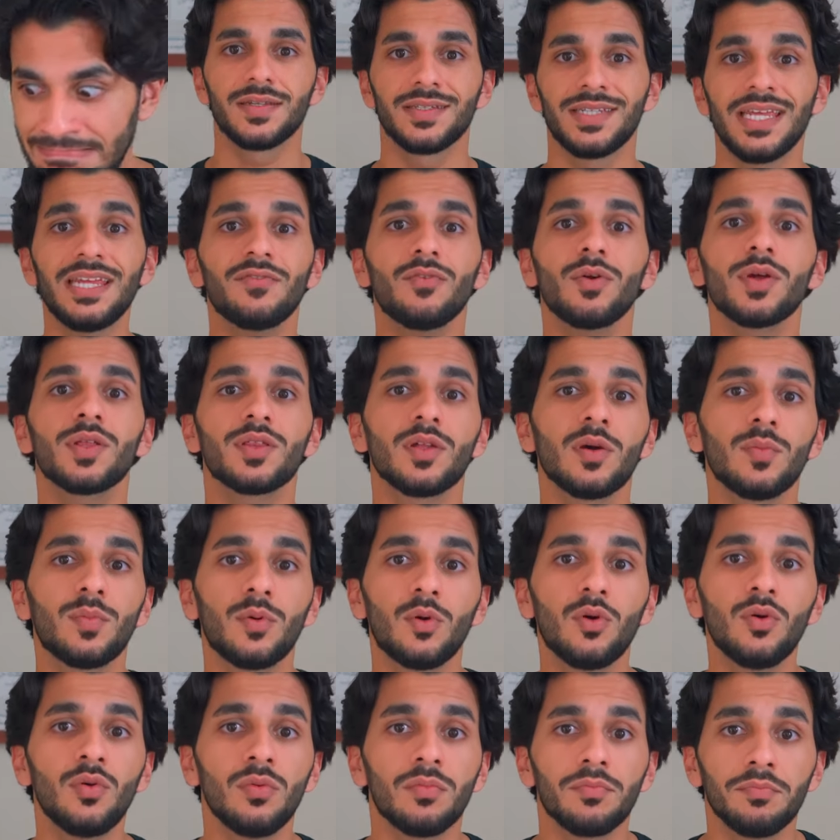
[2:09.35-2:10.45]
Take for
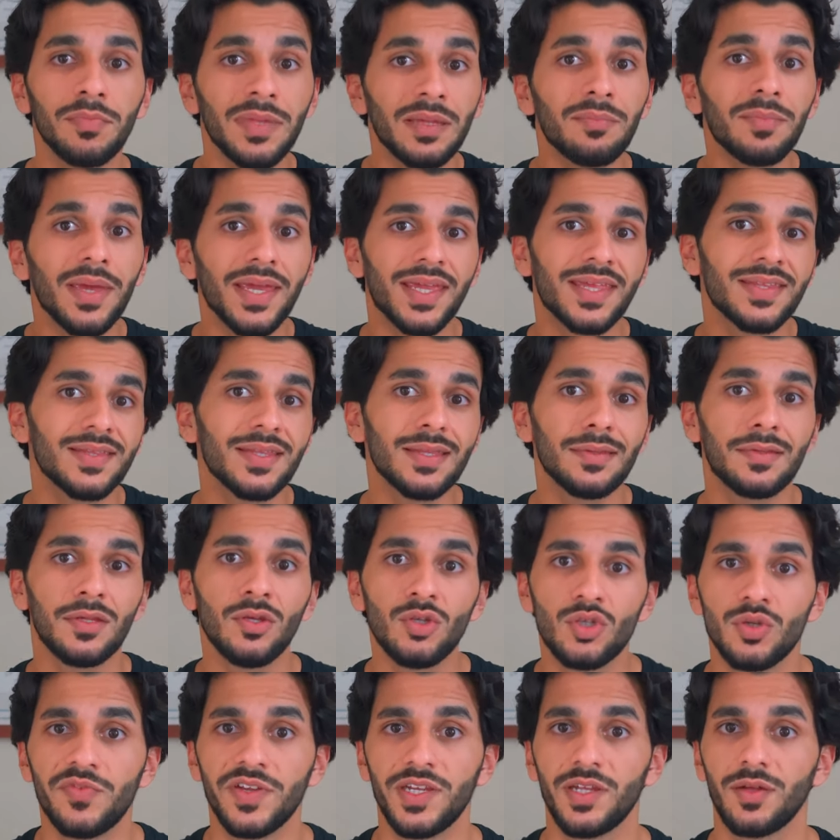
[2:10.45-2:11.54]
example, me making these
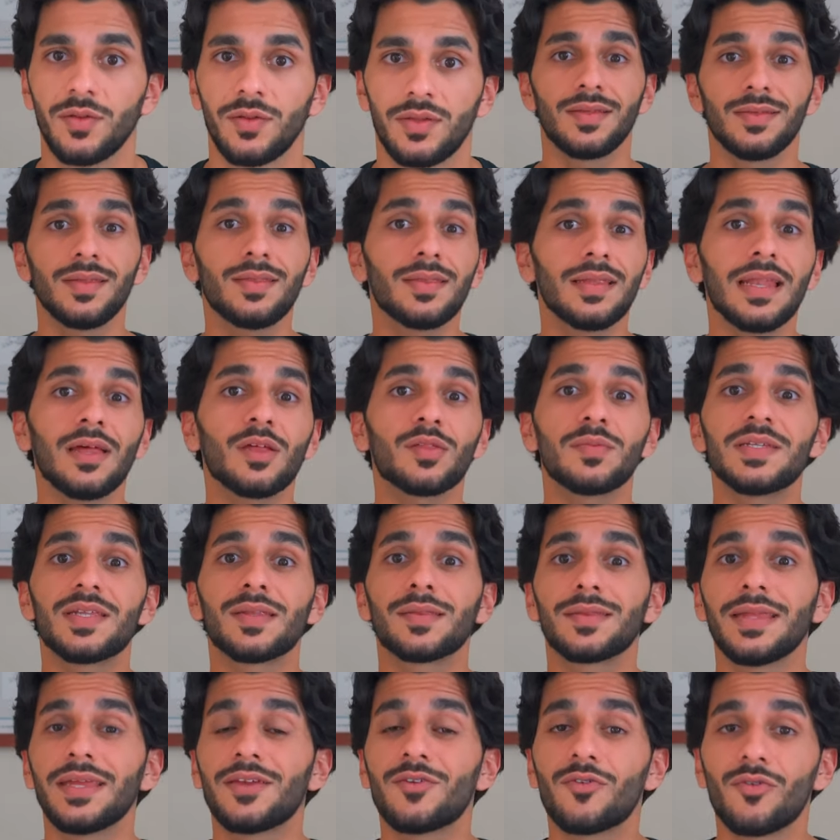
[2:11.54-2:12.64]
YouTube videos. This allows me to
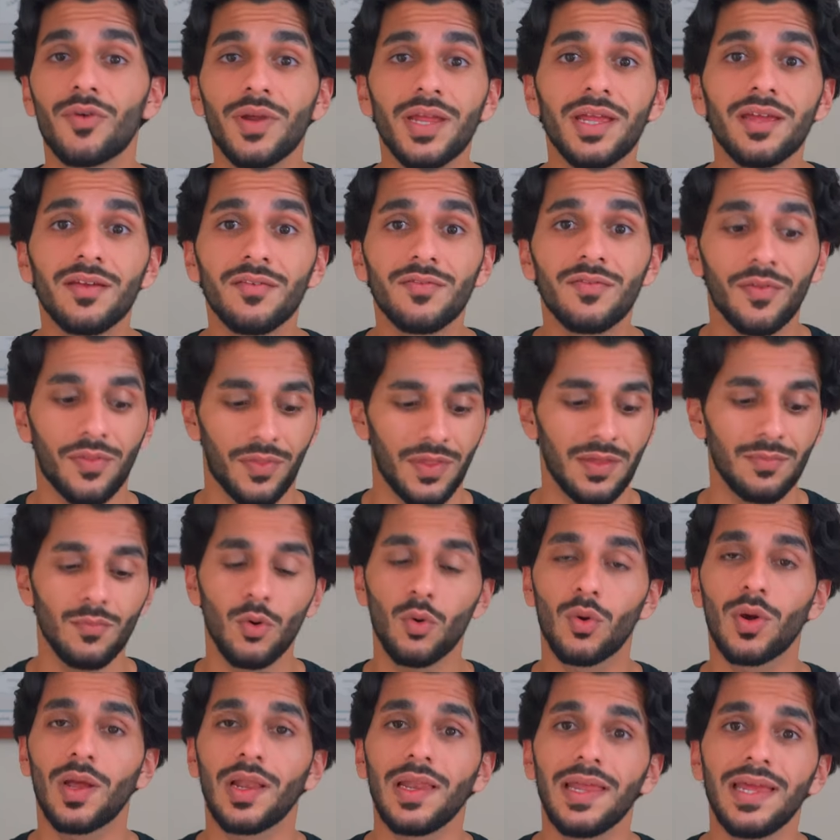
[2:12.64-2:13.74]
stay creative, think
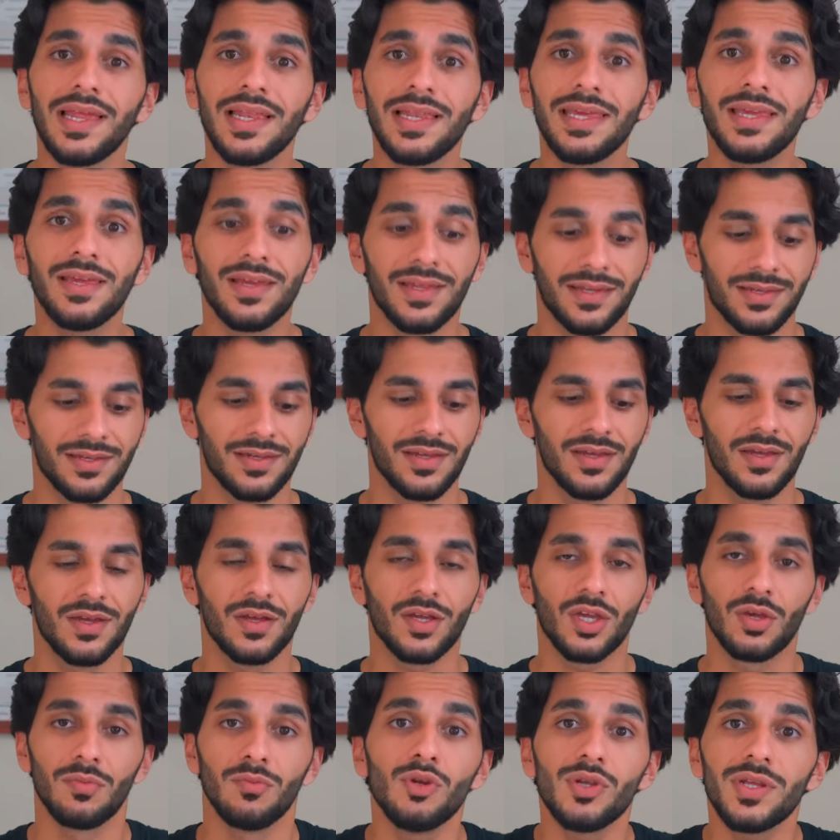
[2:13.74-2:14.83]
more clearly and
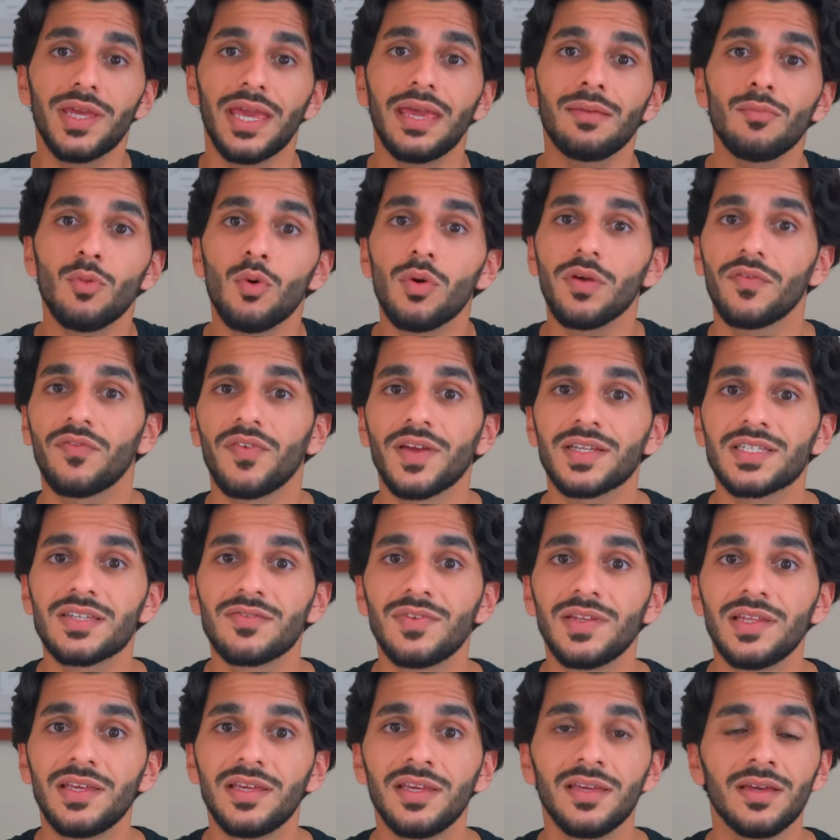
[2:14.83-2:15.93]
communicate more
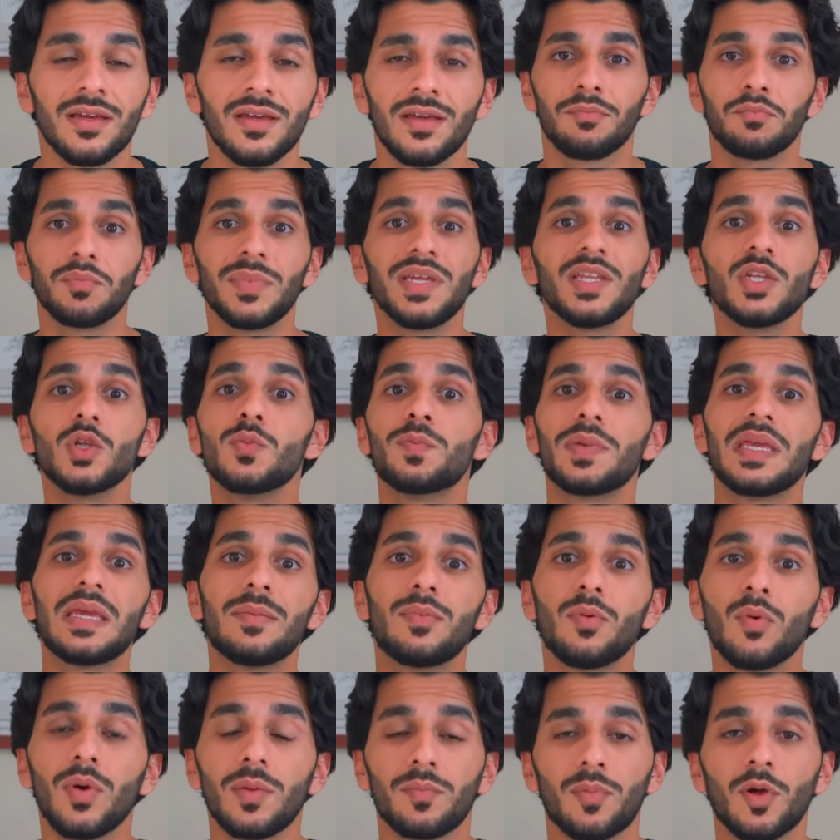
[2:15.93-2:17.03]
effectively, meet new
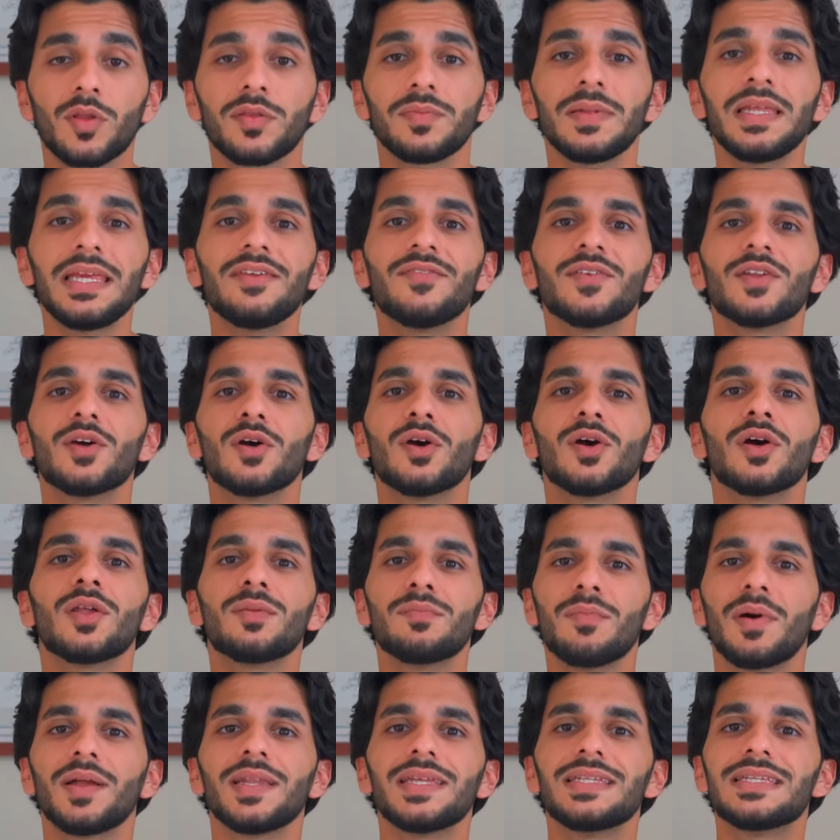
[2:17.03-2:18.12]
people and possibly even earn
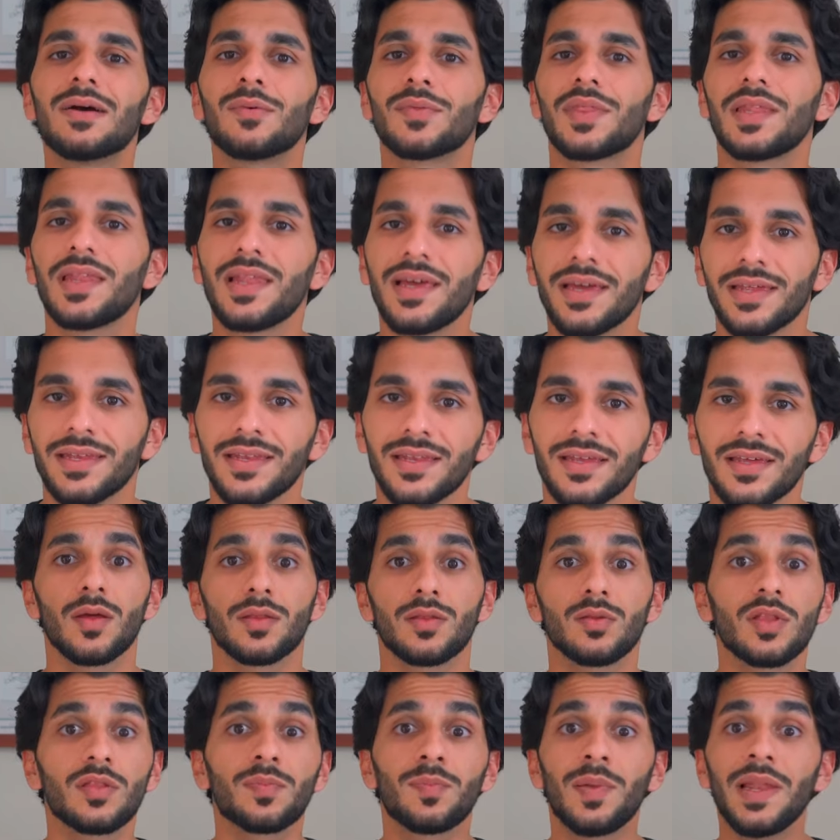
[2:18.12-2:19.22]
money down the line. So
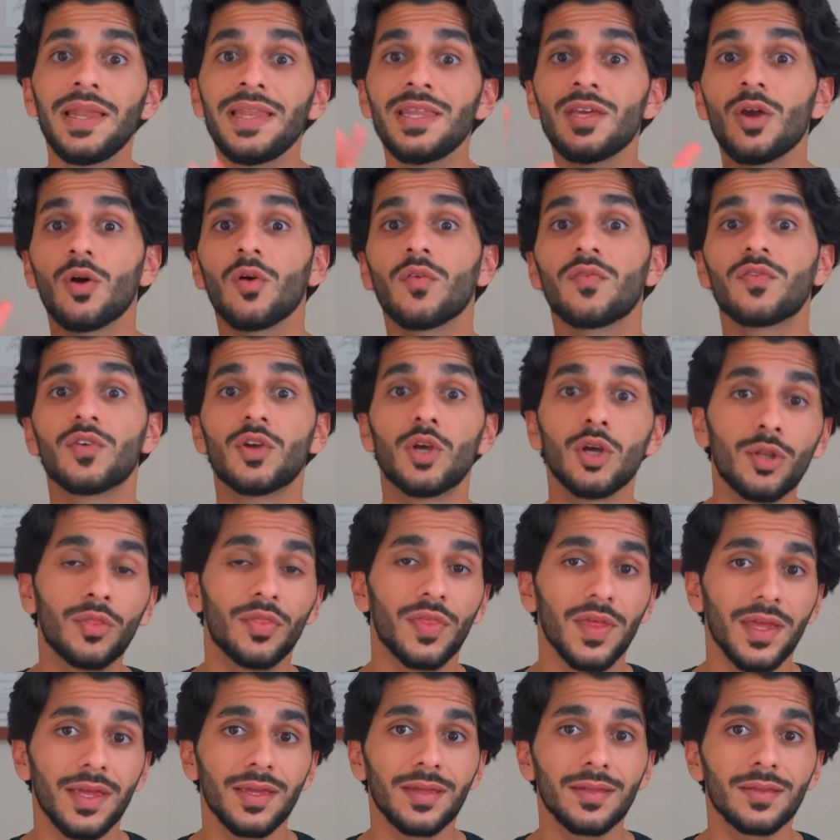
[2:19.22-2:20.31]
there's plenty of good
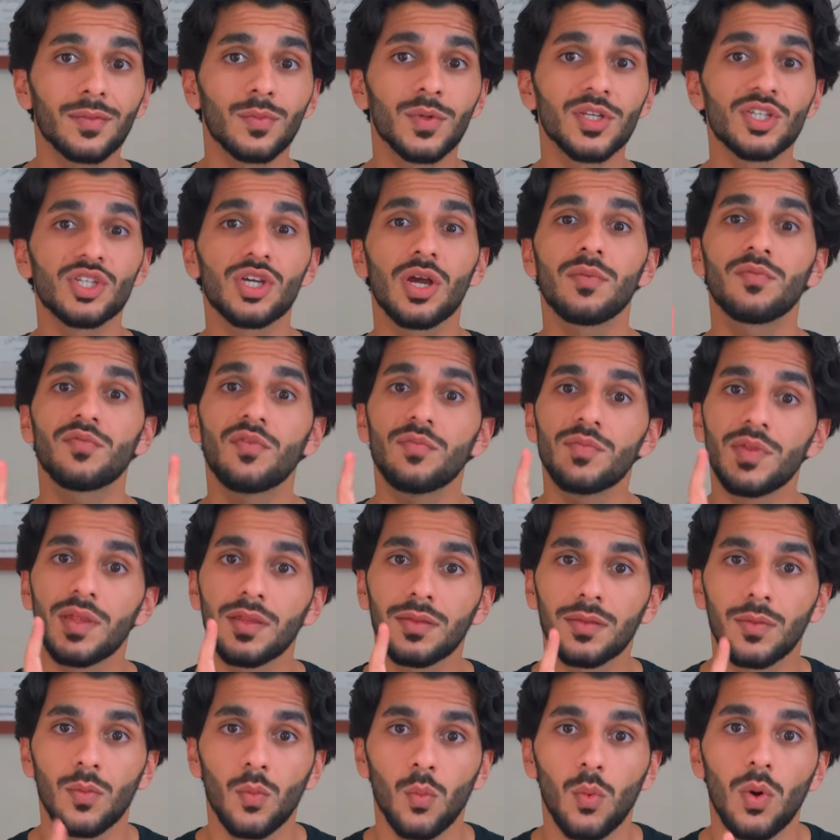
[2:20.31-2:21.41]
things which come from
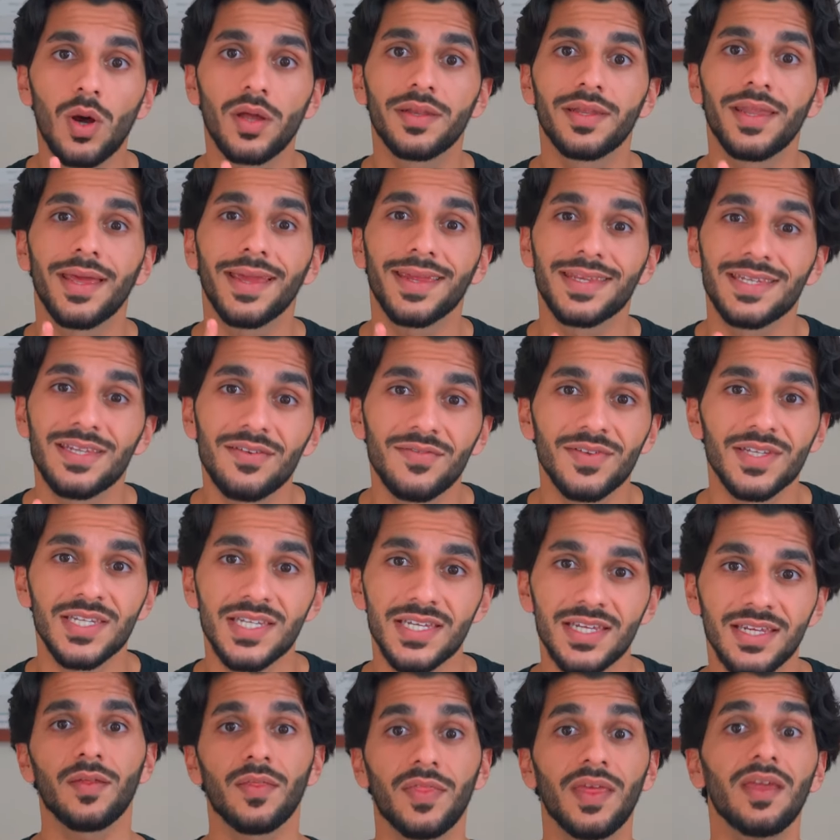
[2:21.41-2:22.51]
this one activity.
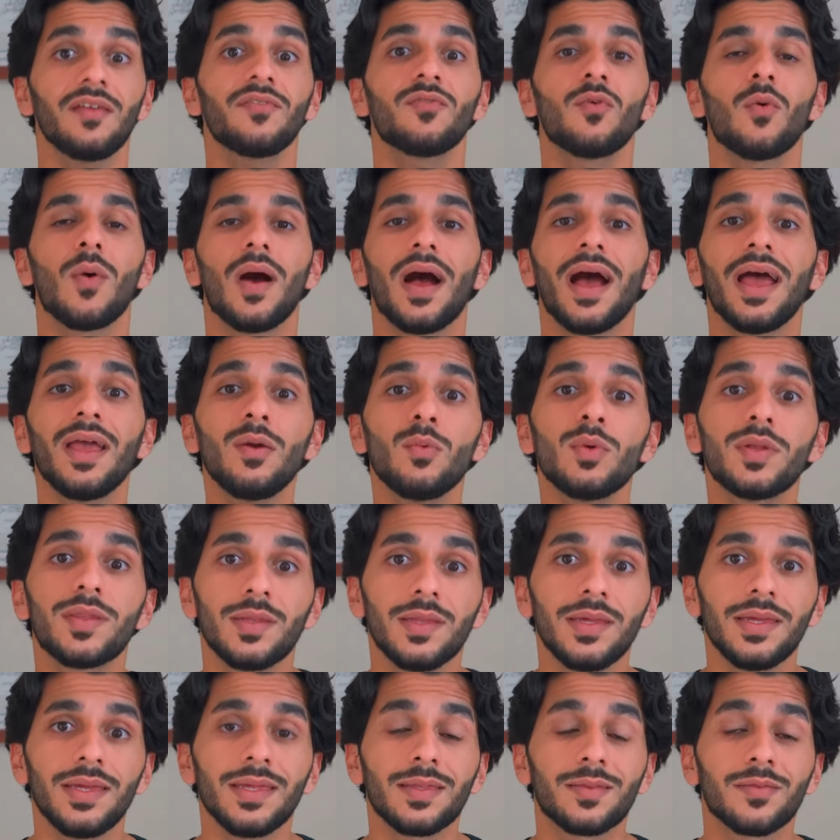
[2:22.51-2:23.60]
Therefore, I would
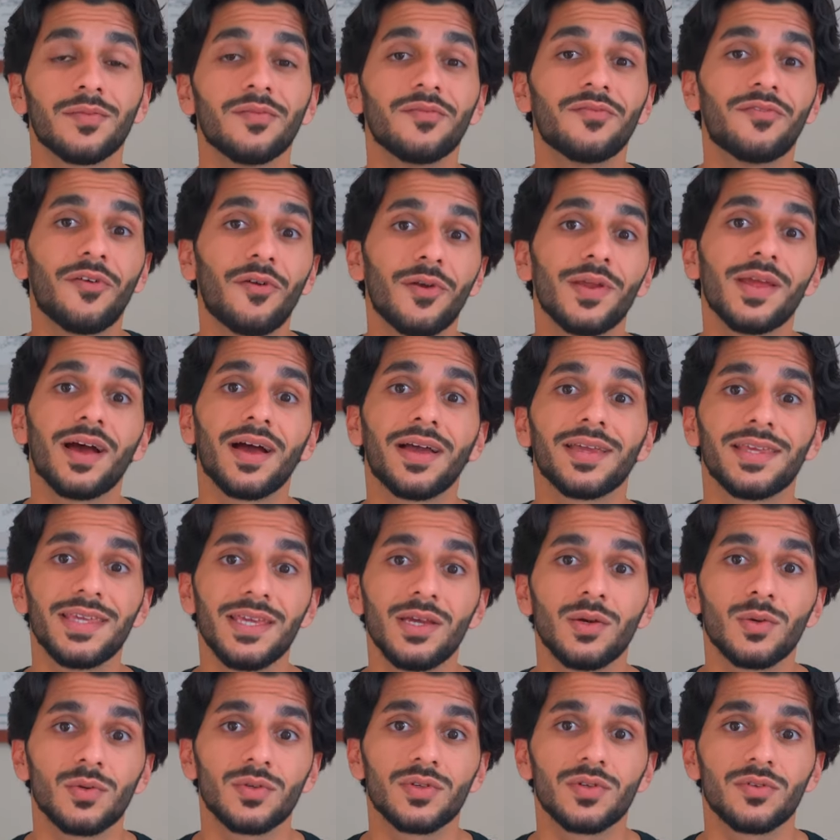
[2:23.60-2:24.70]
say it's very high
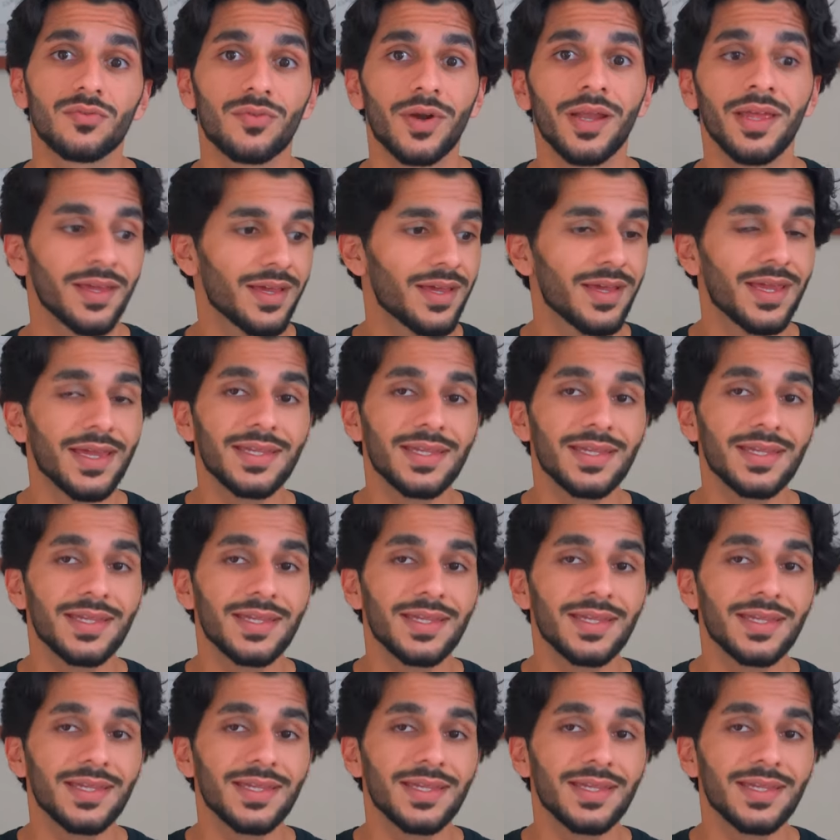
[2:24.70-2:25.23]
yield, right?